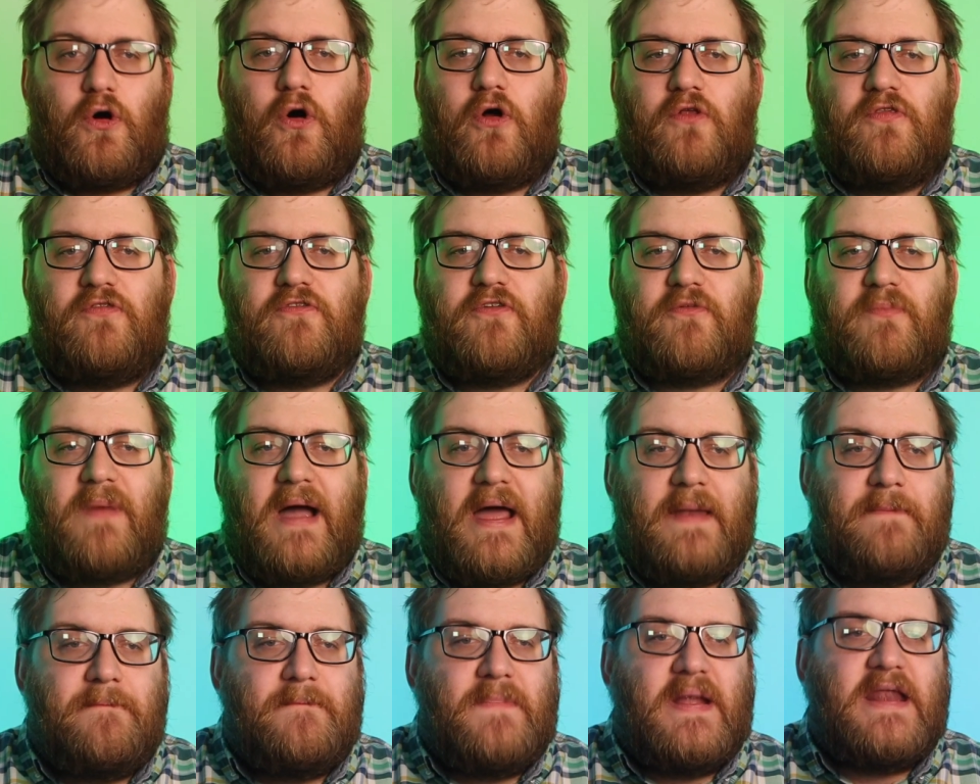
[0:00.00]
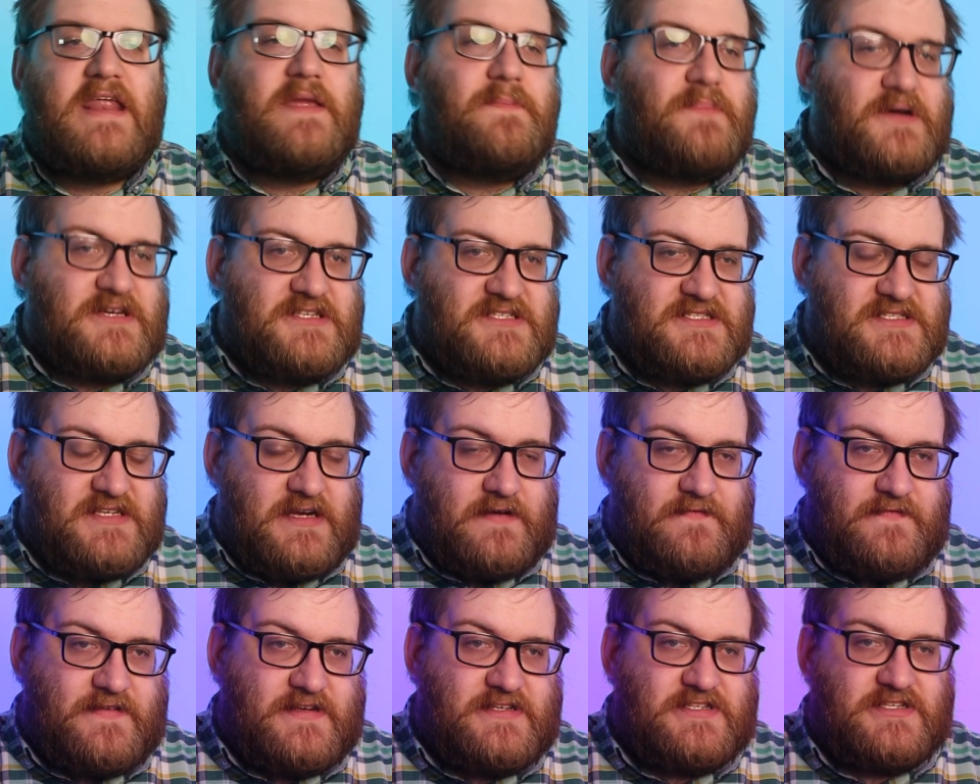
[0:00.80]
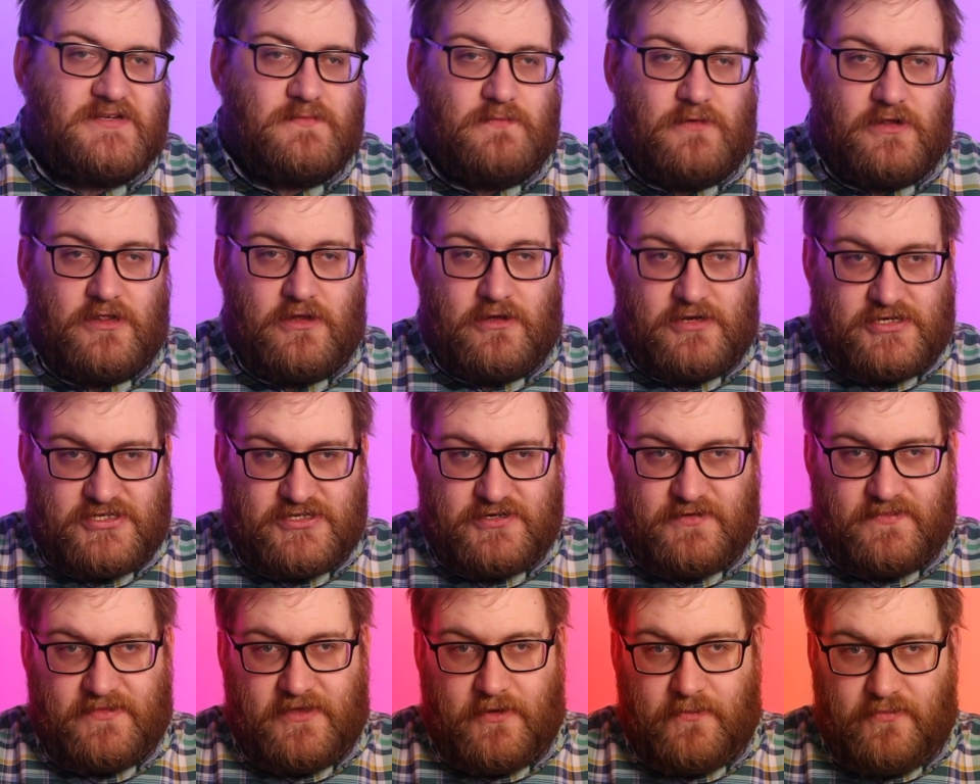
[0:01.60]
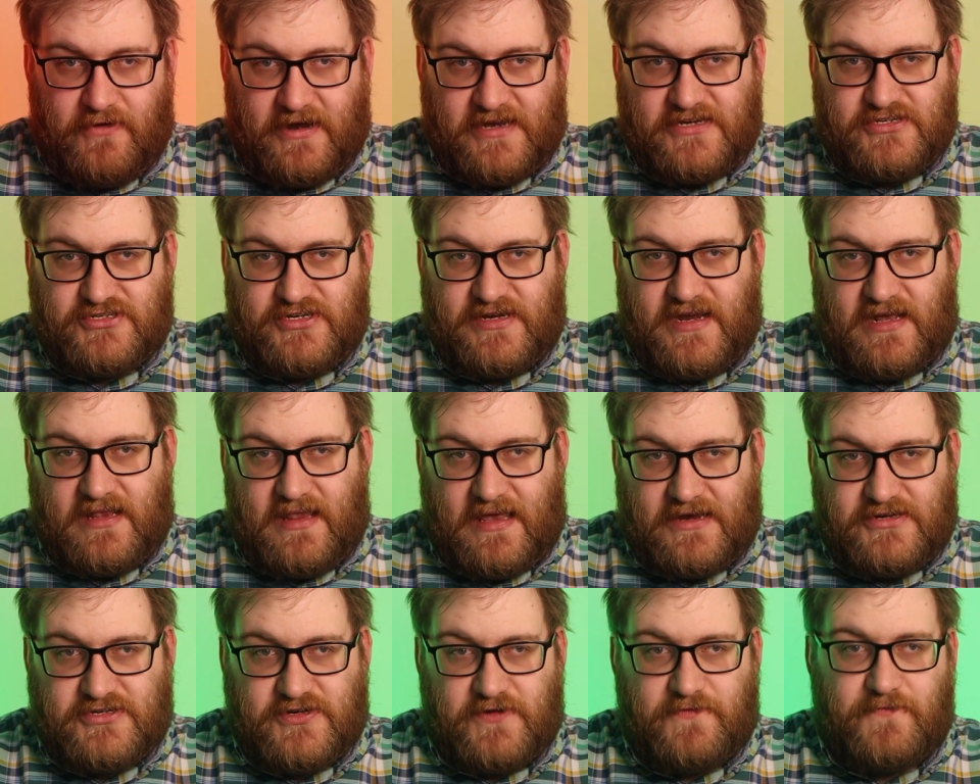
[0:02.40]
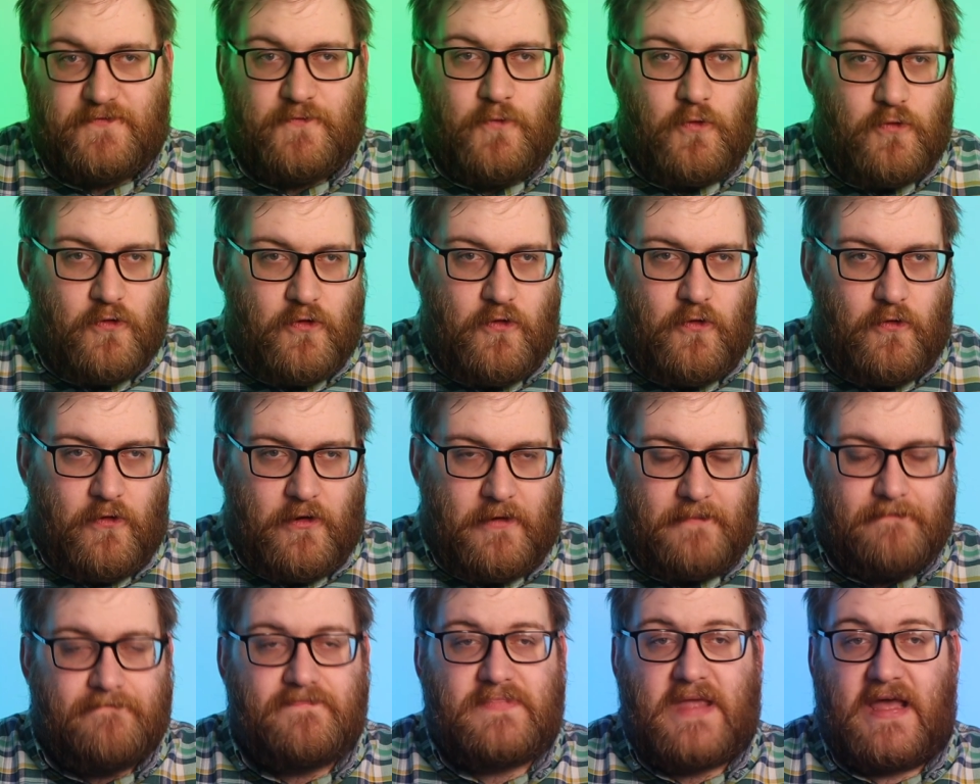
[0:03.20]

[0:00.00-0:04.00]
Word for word: on-demand minibus service will launch from their Braintree Electric Forecourt,